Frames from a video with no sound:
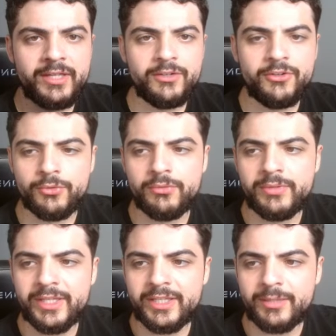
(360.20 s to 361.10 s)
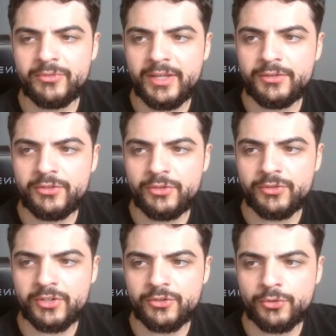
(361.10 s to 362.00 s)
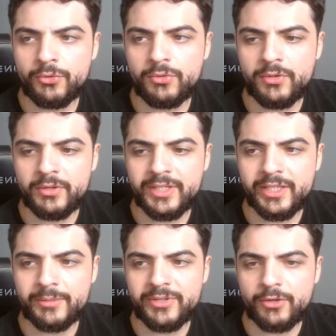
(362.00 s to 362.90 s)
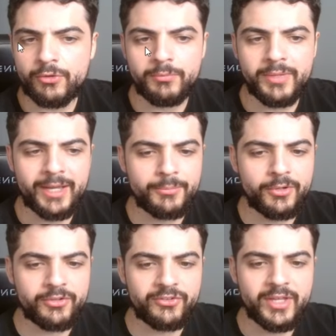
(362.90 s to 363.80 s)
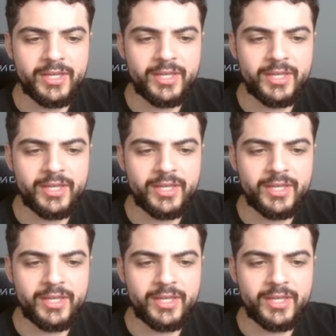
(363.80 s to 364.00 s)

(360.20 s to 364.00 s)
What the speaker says: into Helium 10 using a tool on Helium 10 called Blackbox,